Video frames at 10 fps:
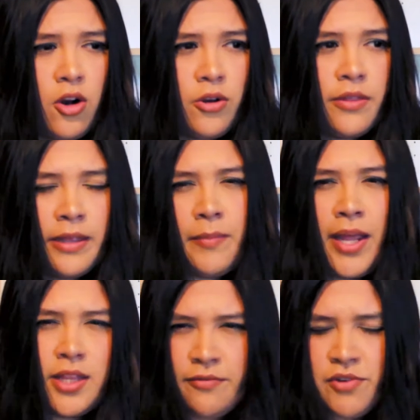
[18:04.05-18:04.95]
or the
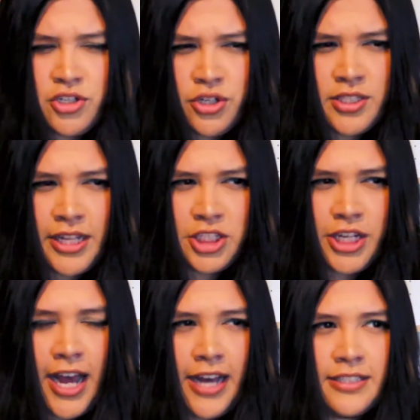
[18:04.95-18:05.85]
main love interest that
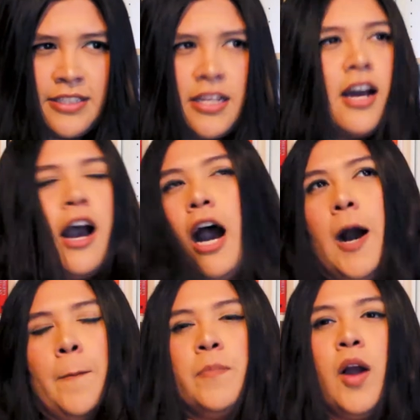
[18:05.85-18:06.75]
she has,
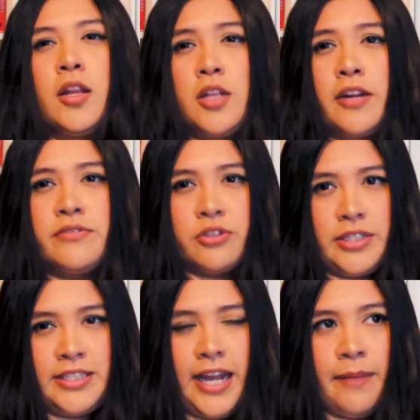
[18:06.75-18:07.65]
um, got a lot of
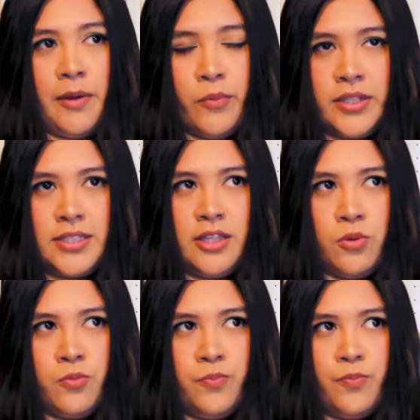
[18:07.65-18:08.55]
screen time, and we see
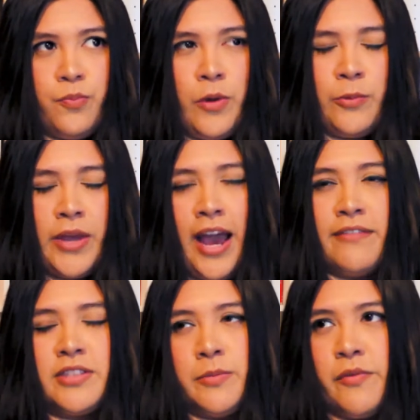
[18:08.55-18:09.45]
the, and we
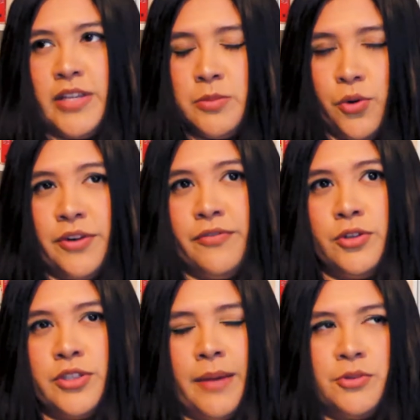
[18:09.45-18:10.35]
have some of his point of
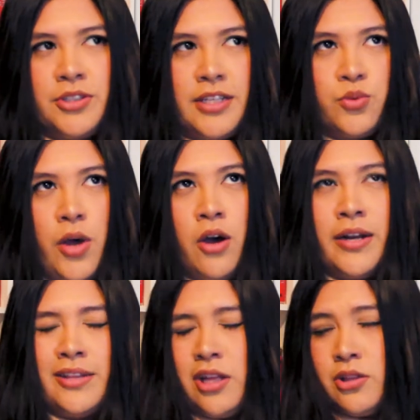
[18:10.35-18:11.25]
view chapters as well.
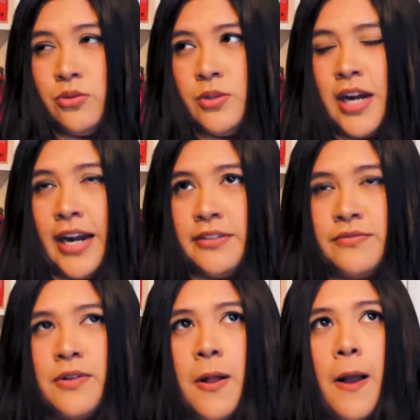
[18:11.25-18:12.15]
And I thought those were kind
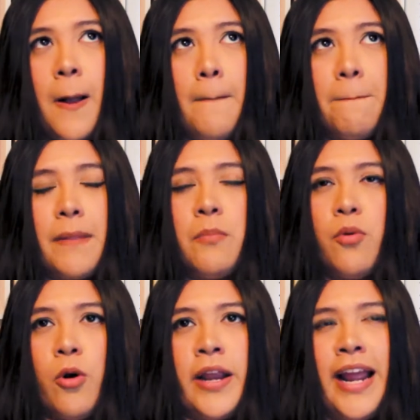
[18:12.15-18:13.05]
of
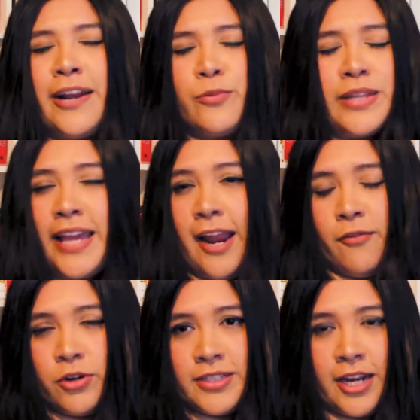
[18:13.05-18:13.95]
boring. I didn't really care
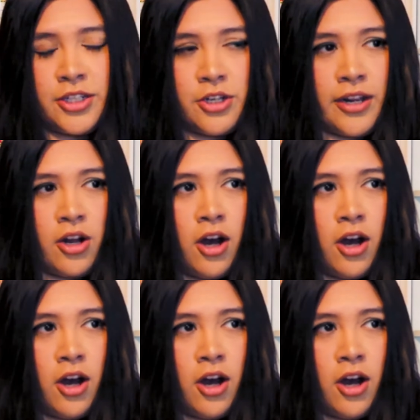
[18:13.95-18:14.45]
for his character at